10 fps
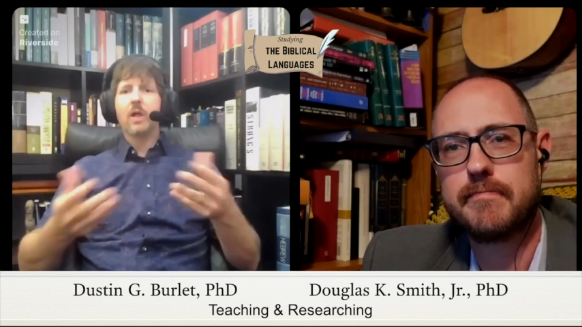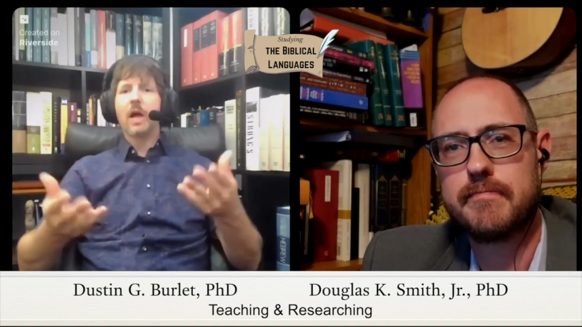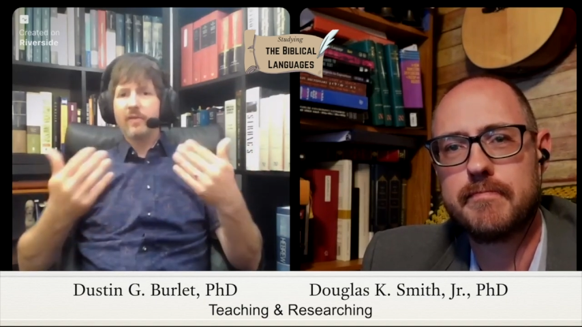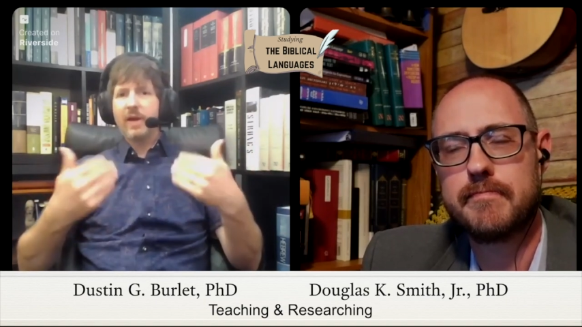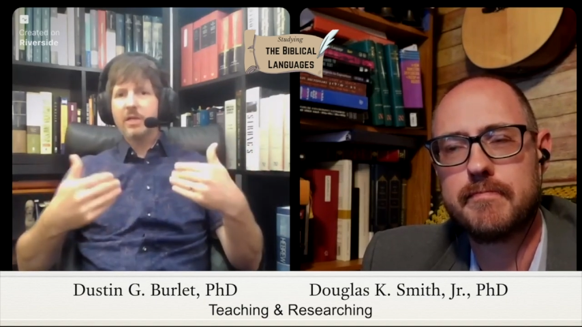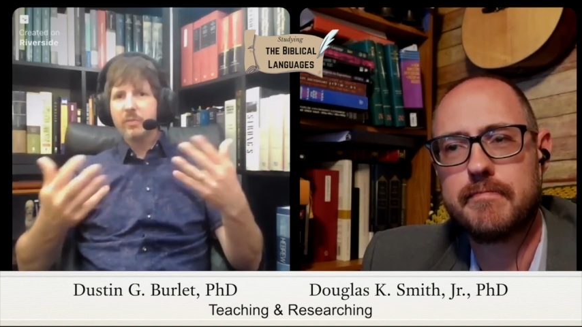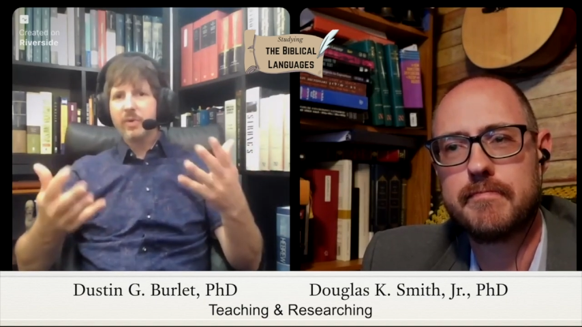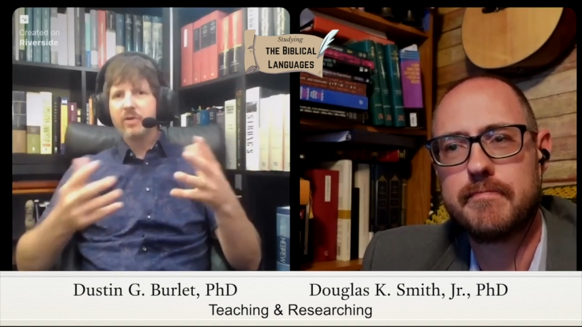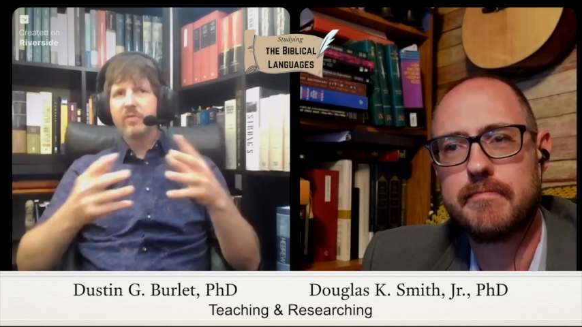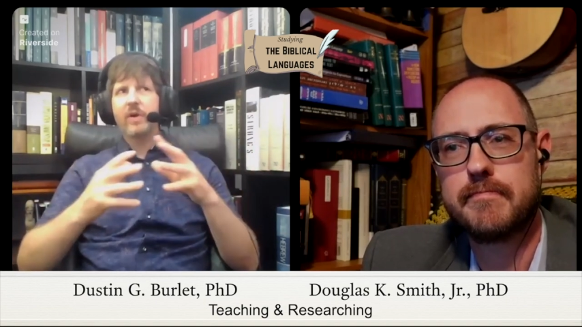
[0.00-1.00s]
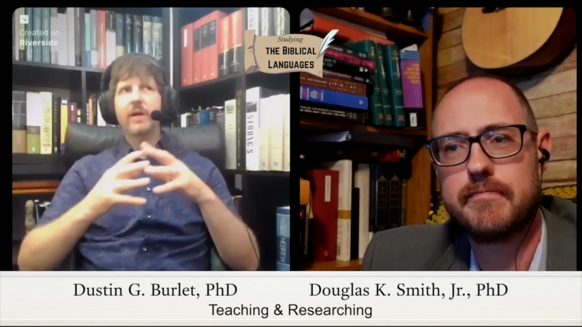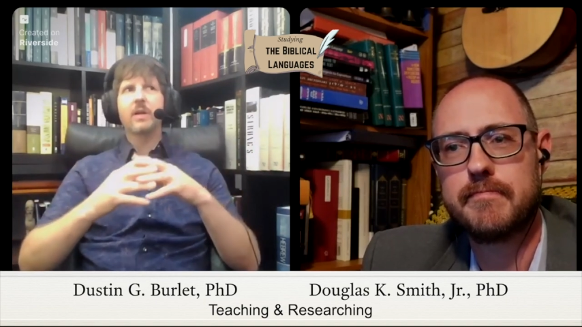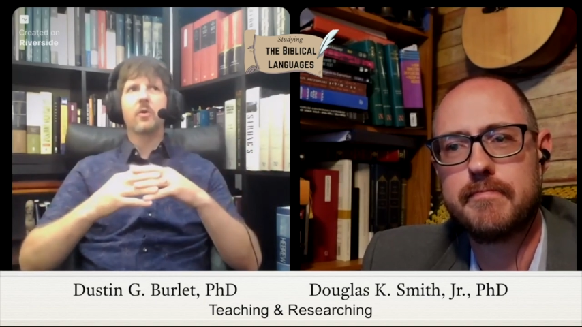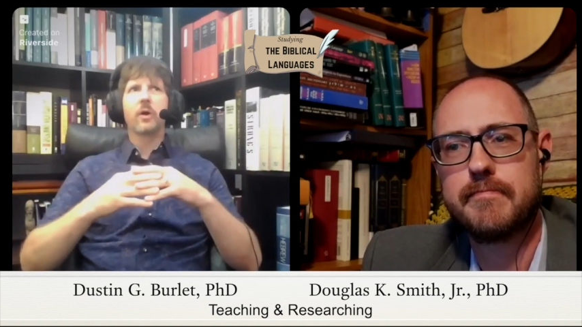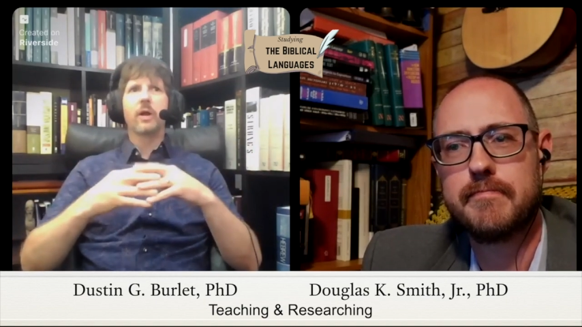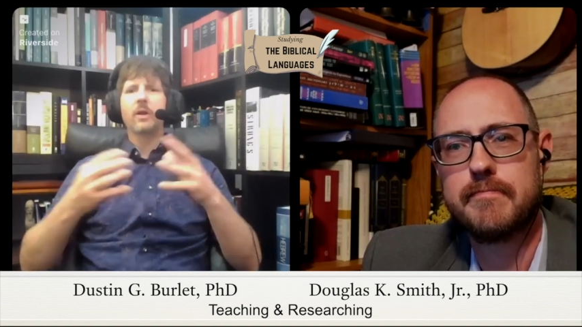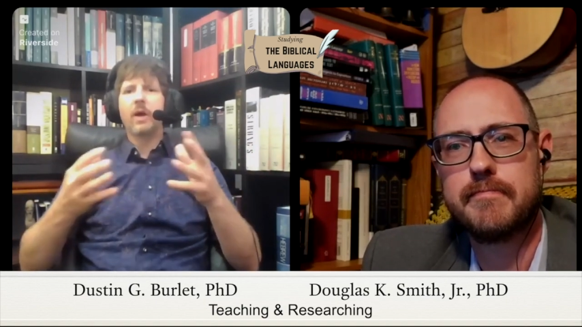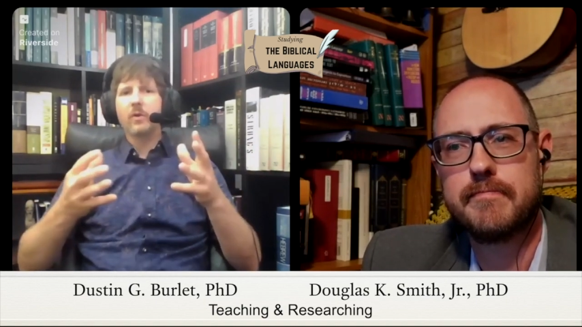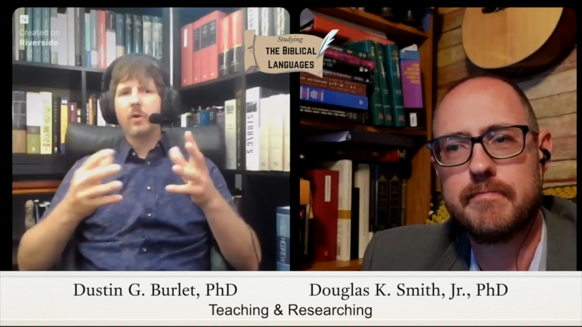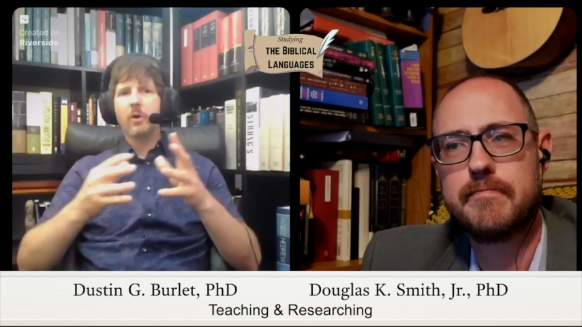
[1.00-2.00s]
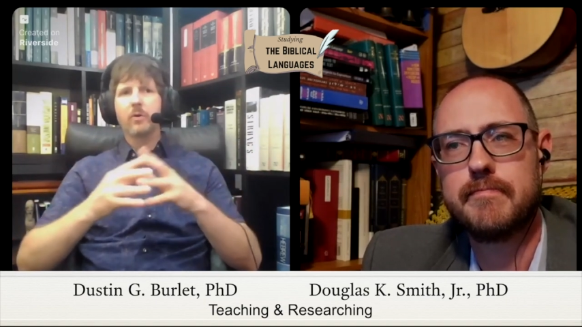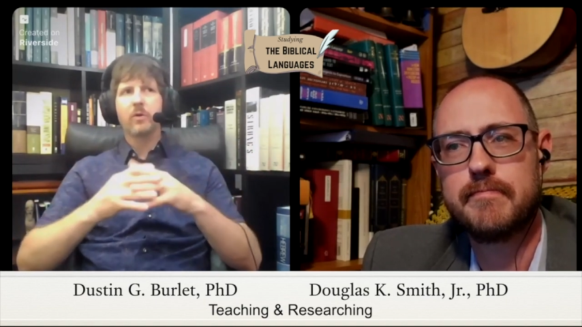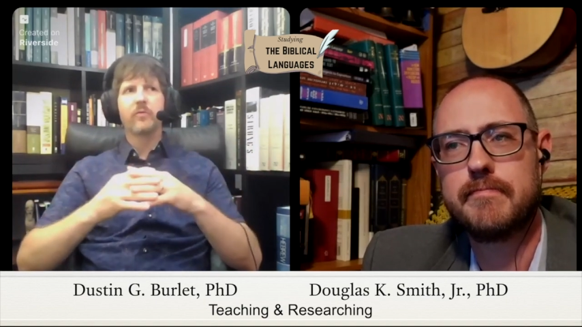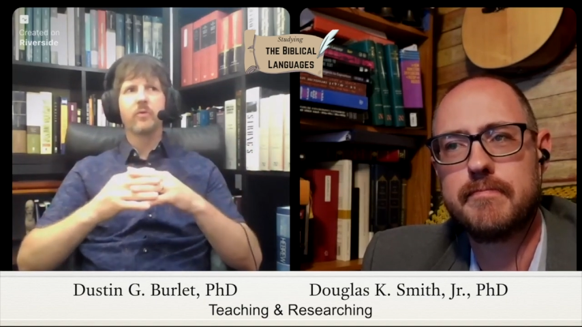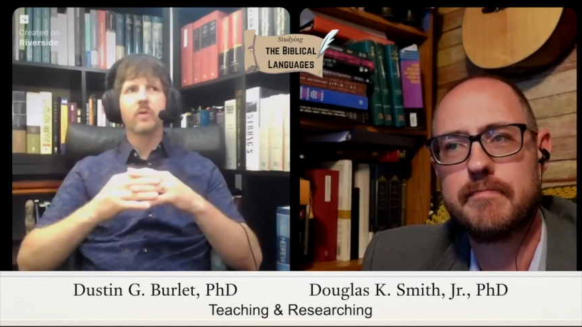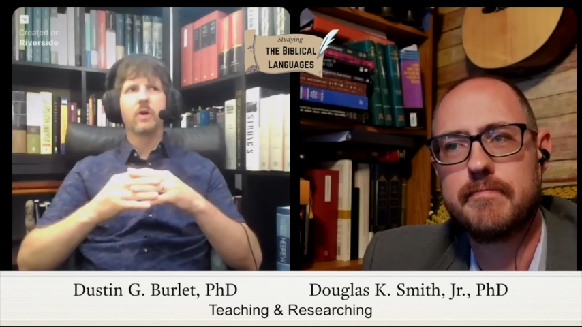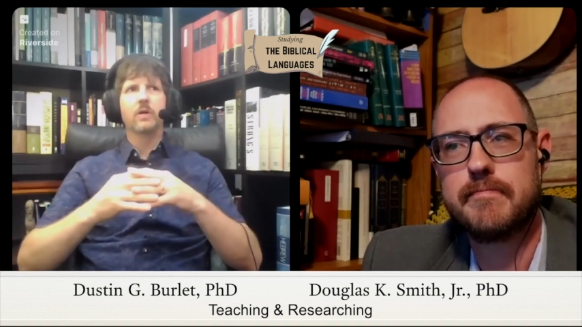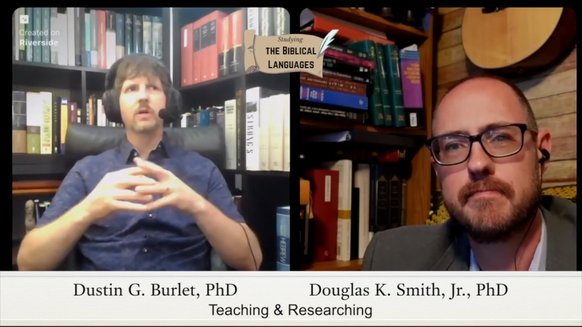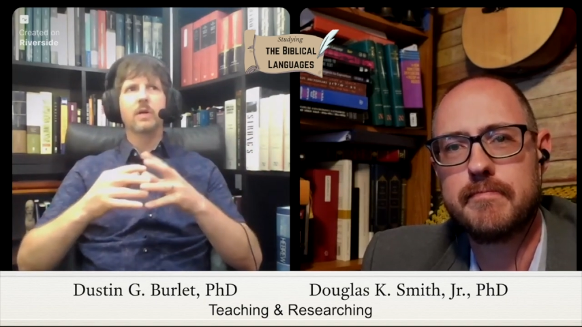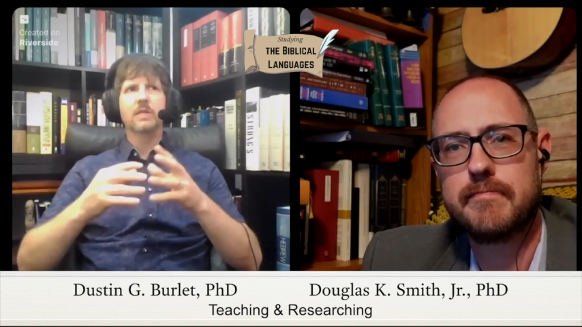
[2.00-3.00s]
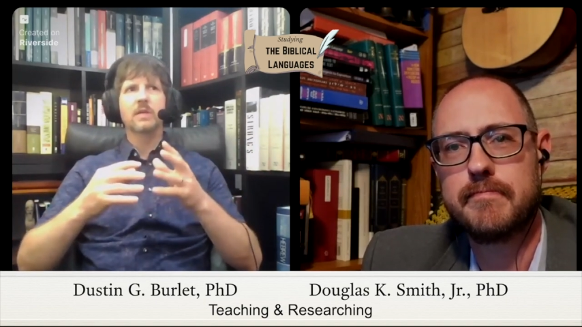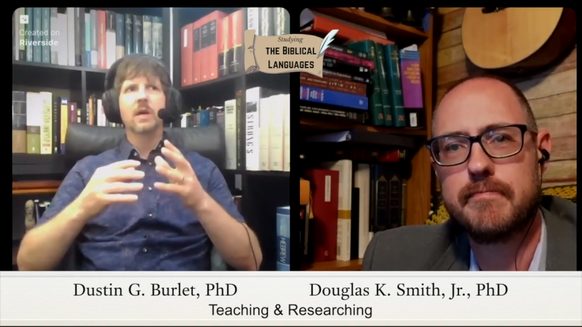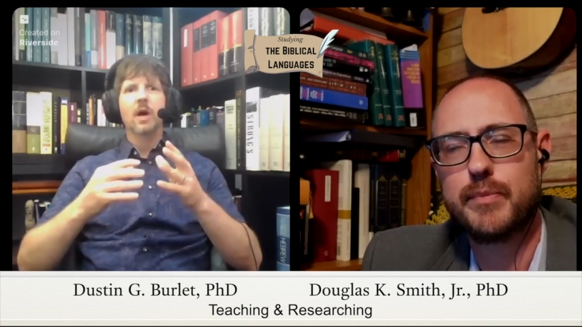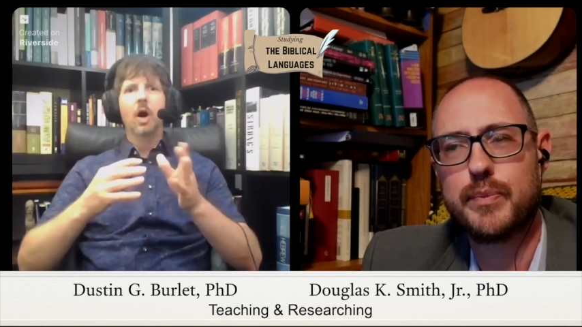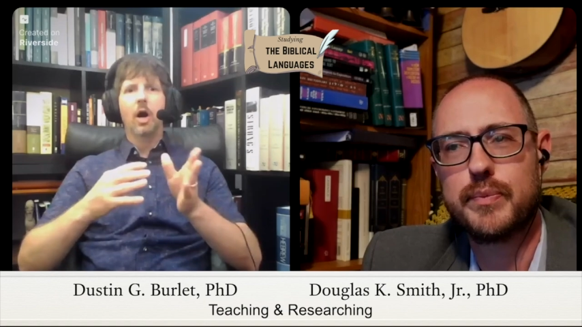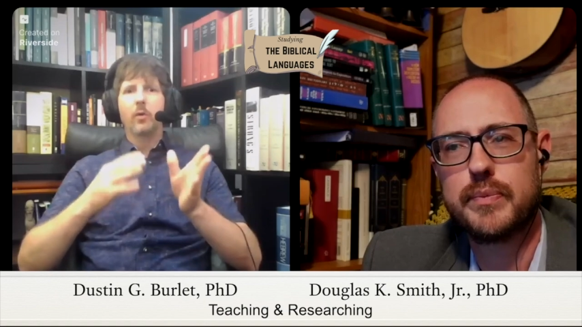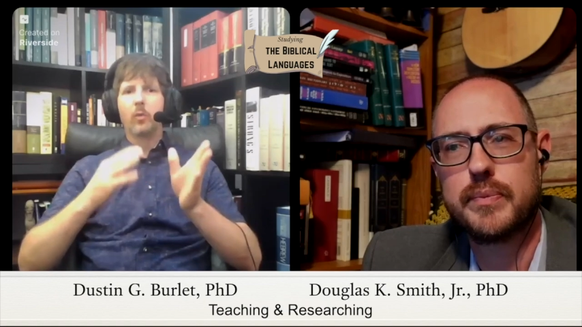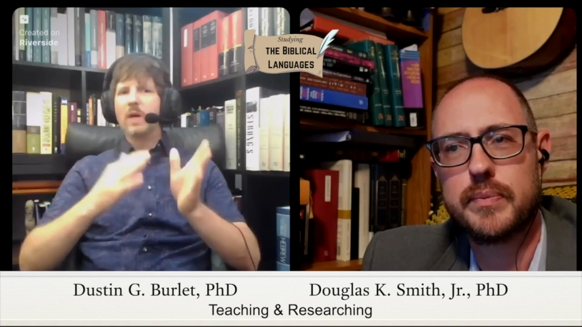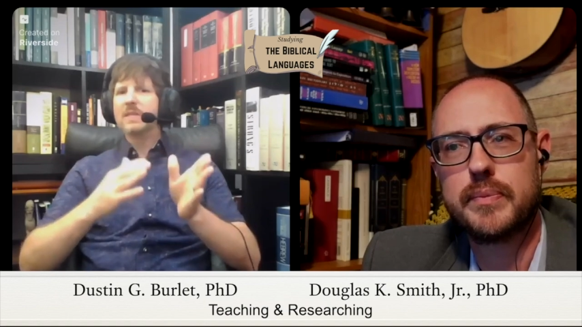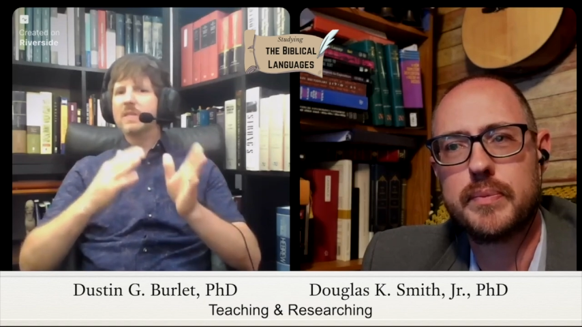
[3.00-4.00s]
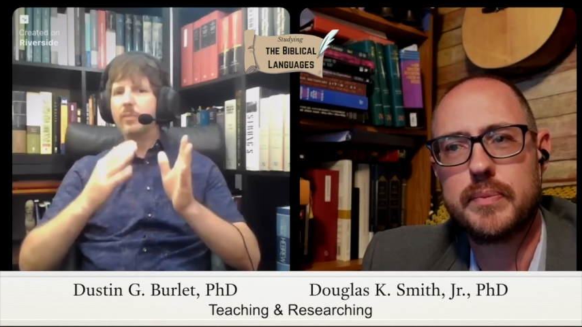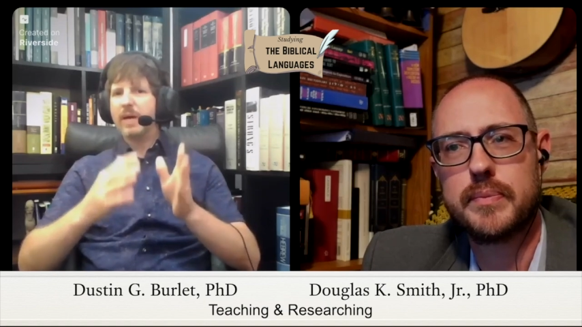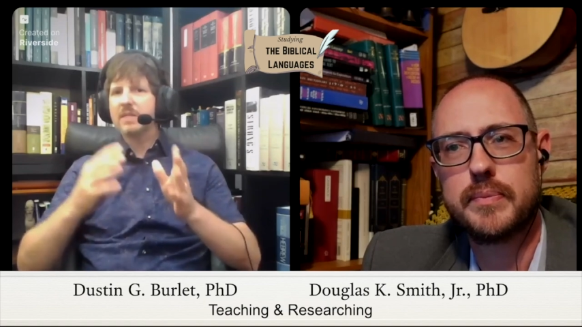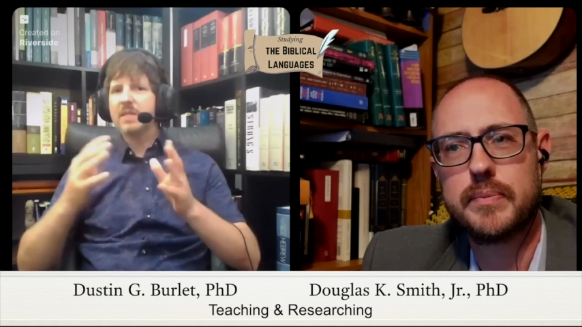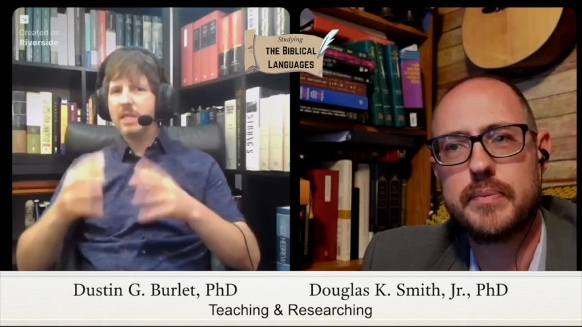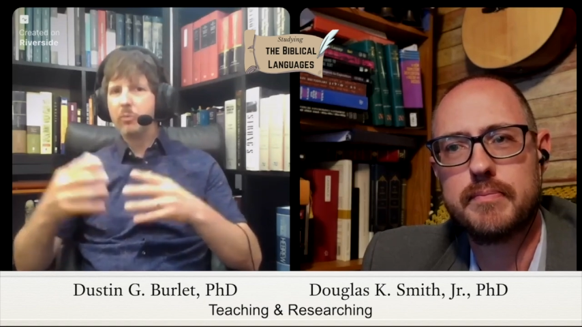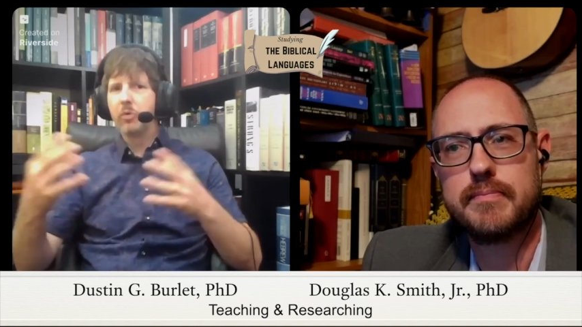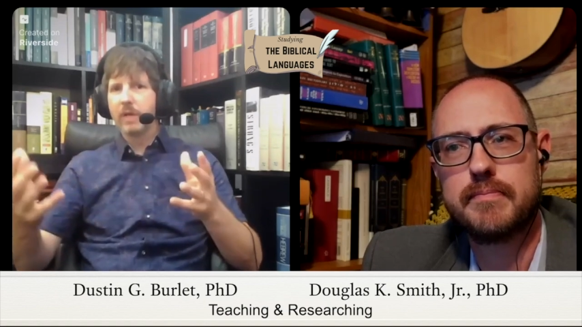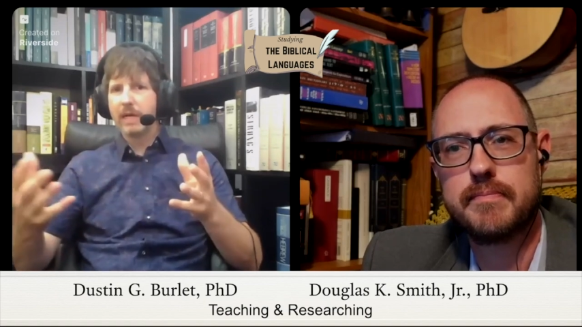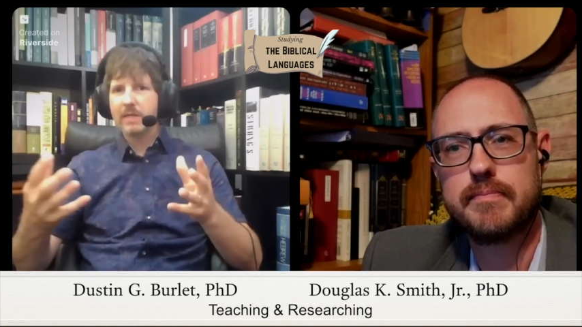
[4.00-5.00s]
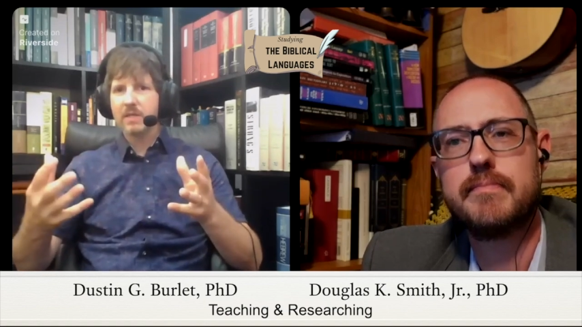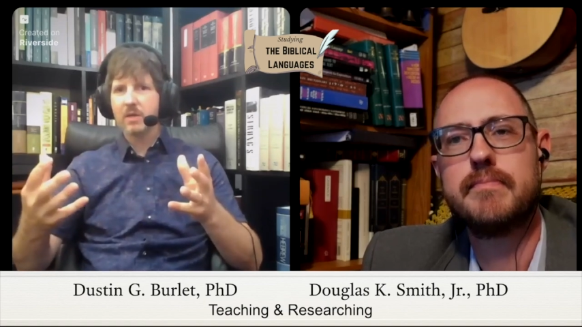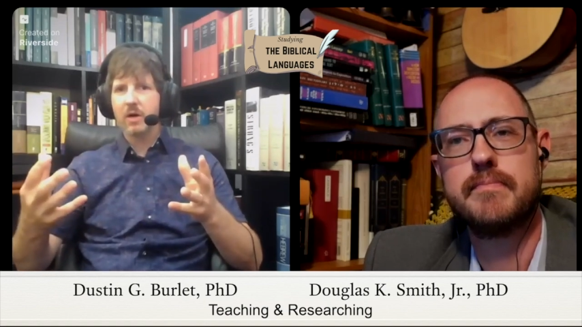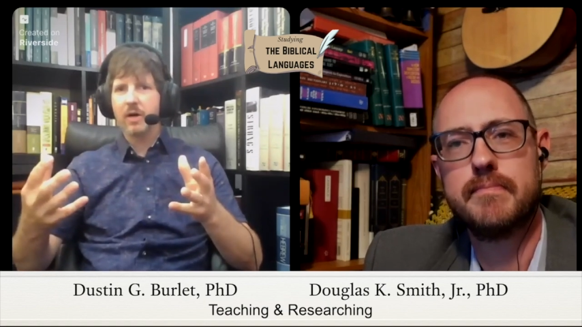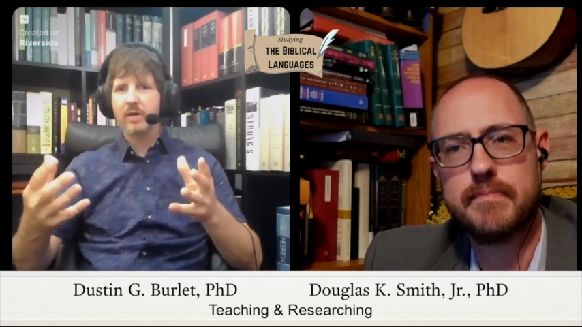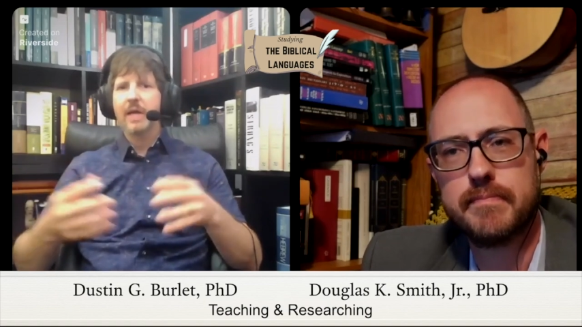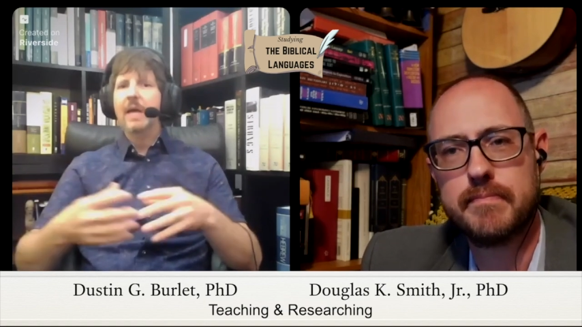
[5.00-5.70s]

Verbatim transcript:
Speaker 1: I've actually been invited to write another article for Logos on what's the best Hebrew lexicon,